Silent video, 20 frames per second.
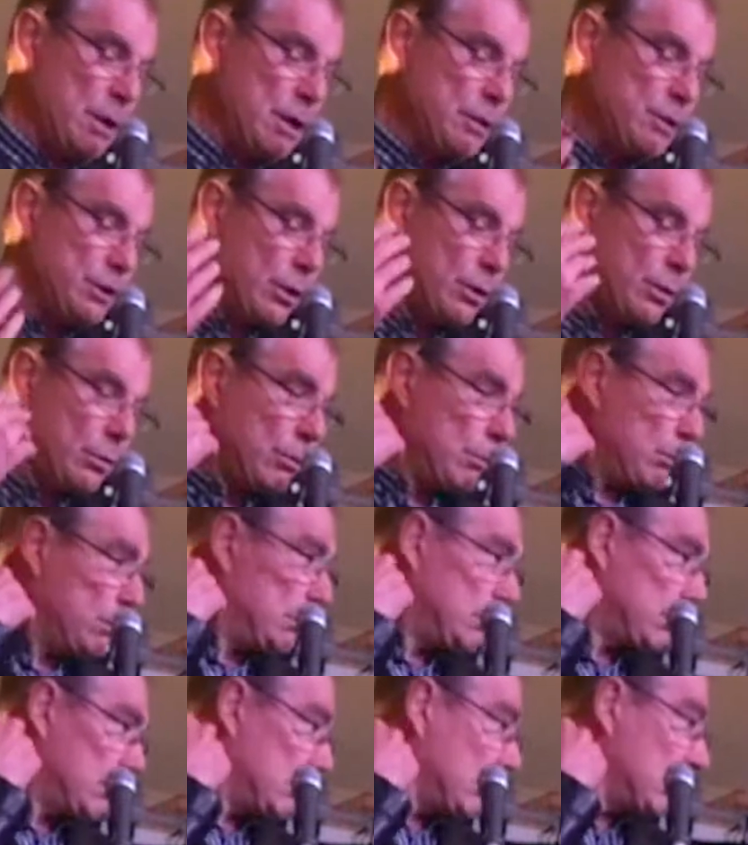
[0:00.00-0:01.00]
So,
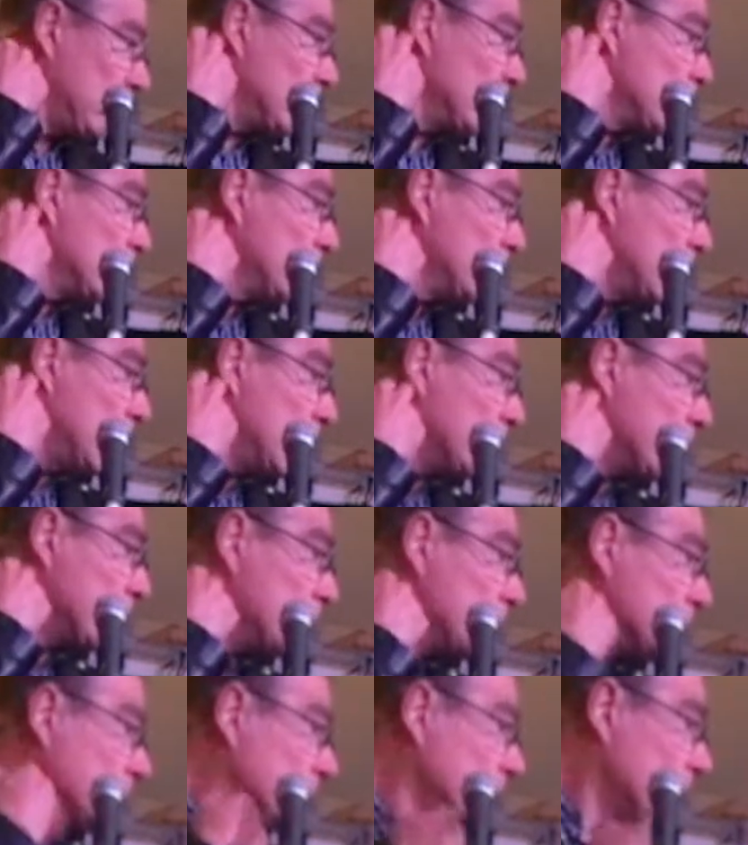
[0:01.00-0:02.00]
how long
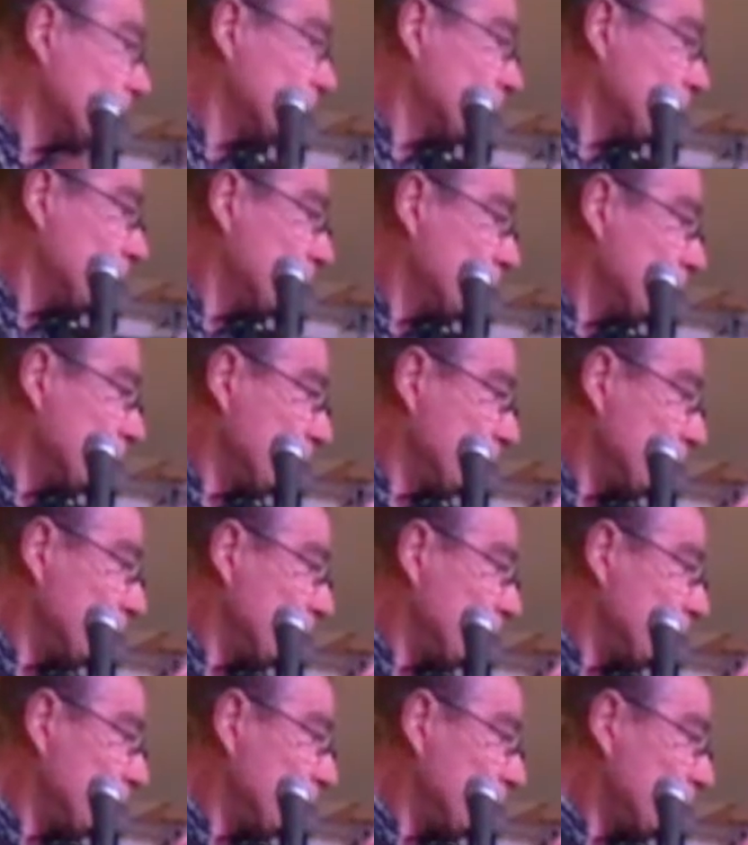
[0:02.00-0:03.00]
have I got?
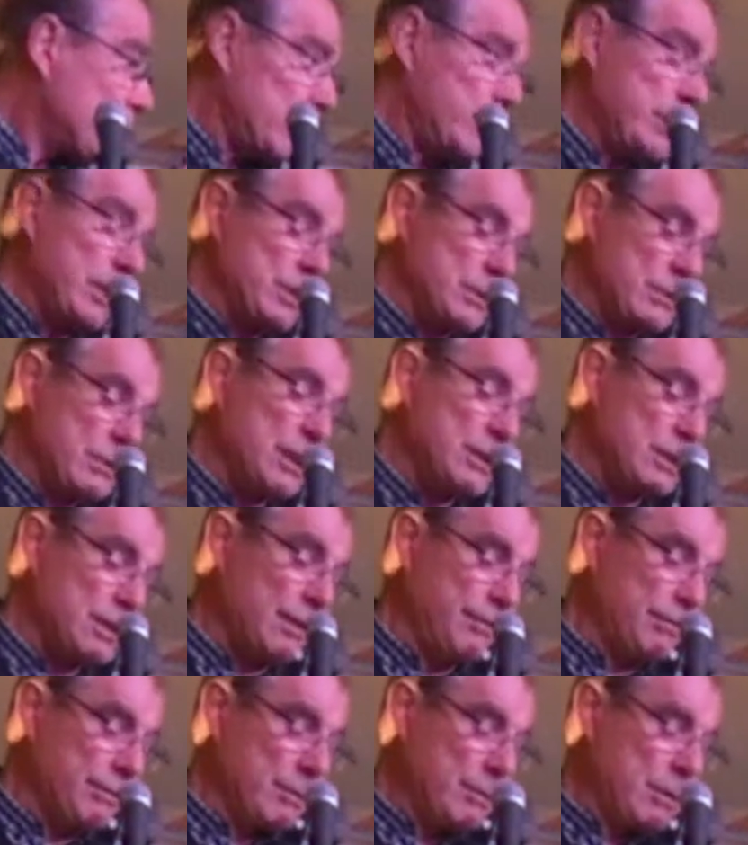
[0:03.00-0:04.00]
3 minutes. That's
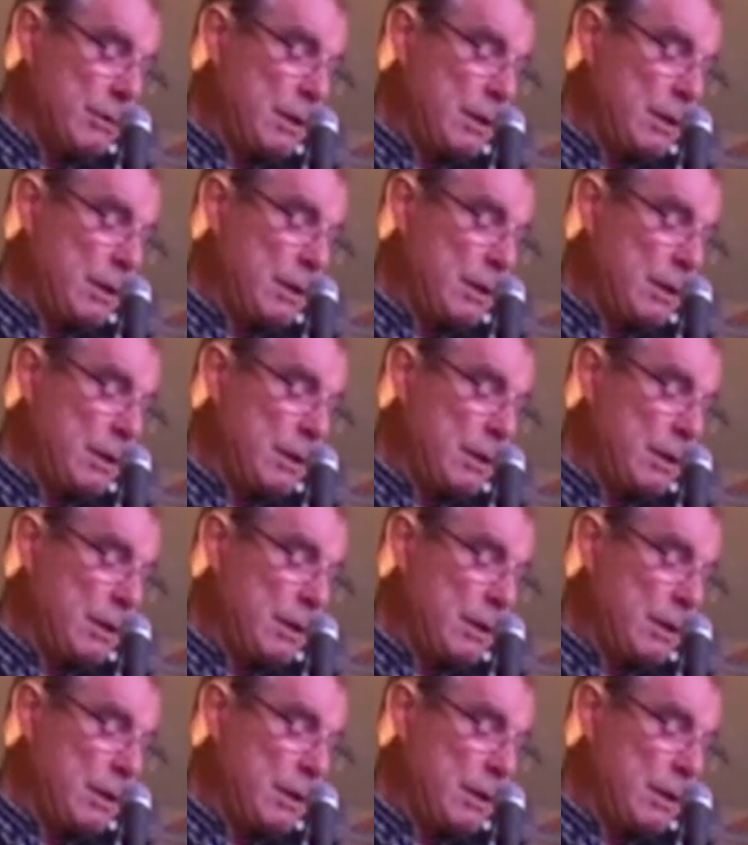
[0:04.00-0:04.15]
enough.